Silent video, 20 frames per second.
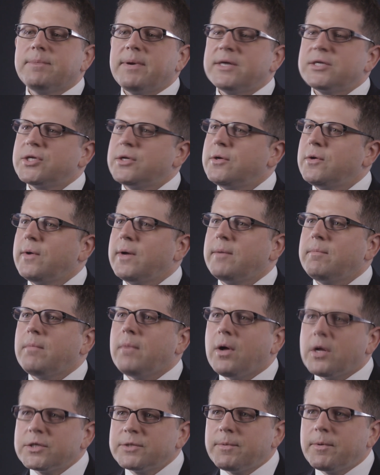patient who had
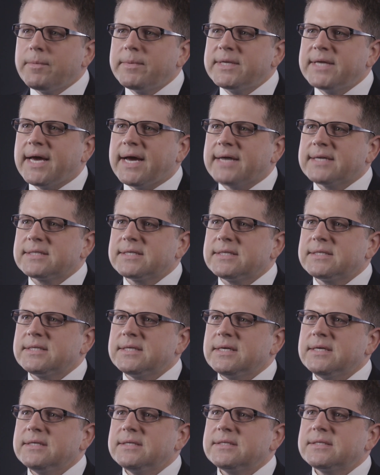multiple
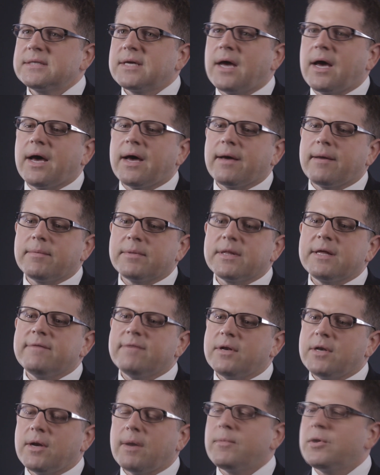metastases, I
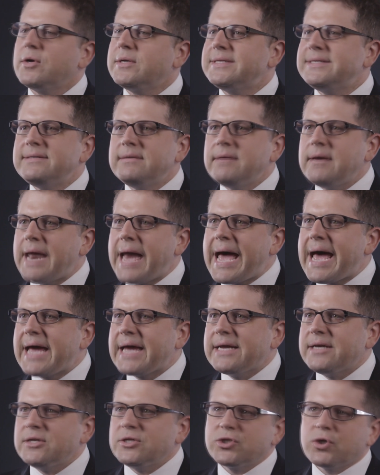believe at number
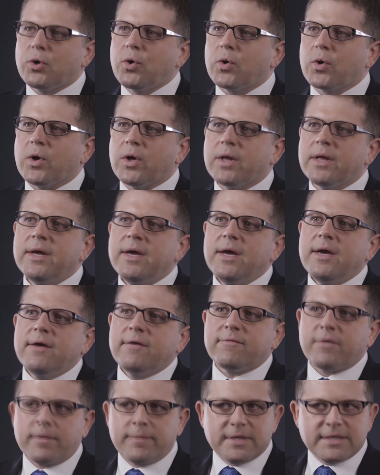9 total,
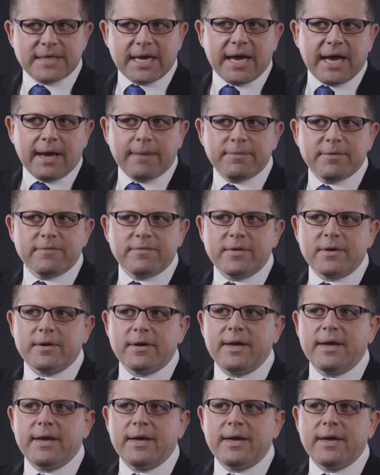from the top of their